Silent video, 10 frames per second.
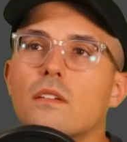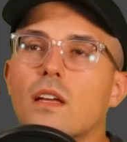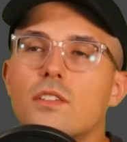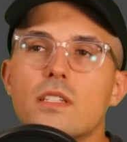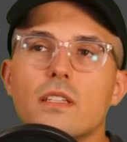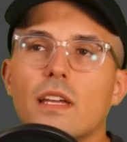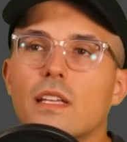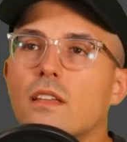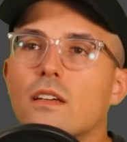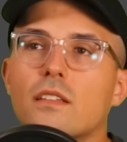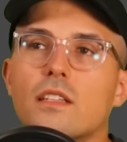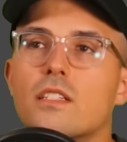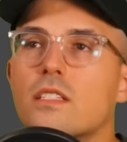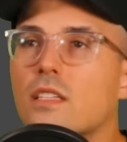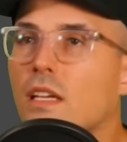And it's just like the
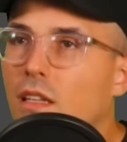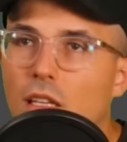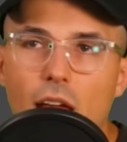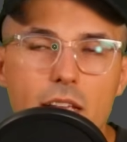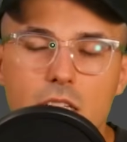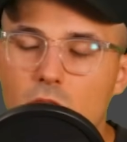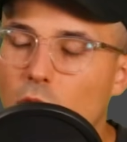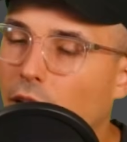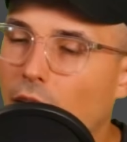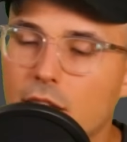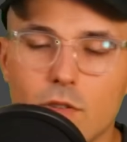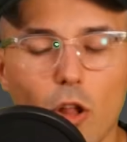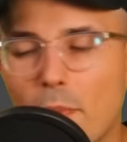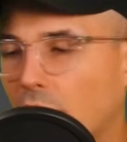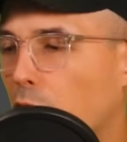XSR guys are all
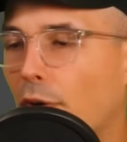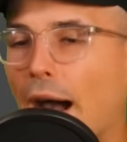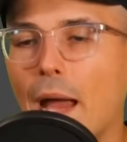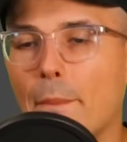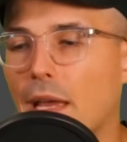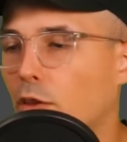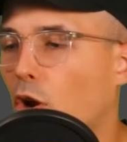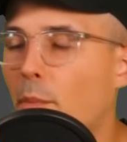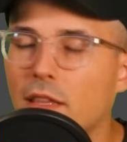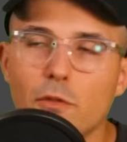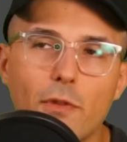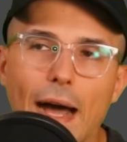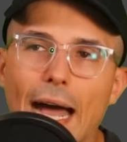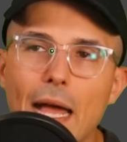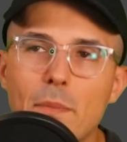about the vibe, man. They're all about the
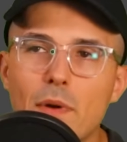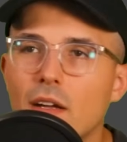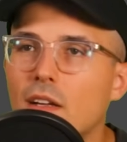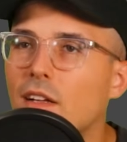vibe.